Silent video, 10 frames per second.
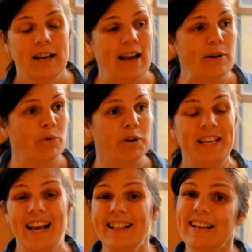and we're
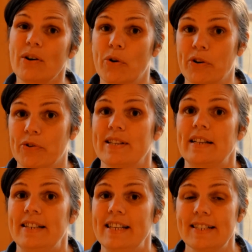yelling orders at
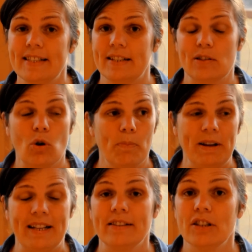a distance, hoping
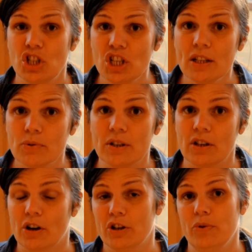that the children
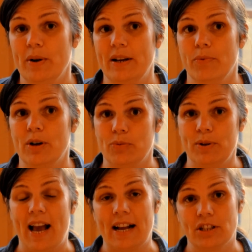are doing what
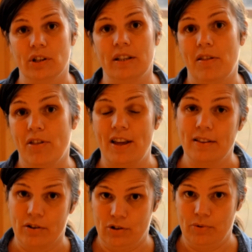we actually think
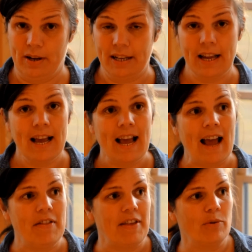they're doing.
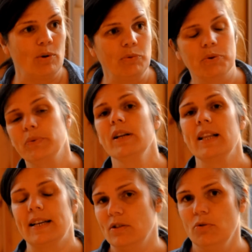And then when we
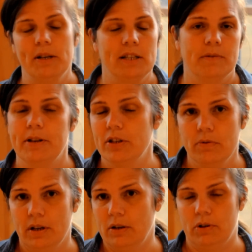realize nobody's been
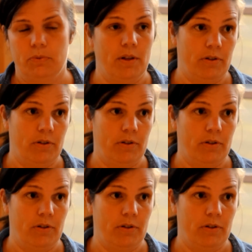doing what we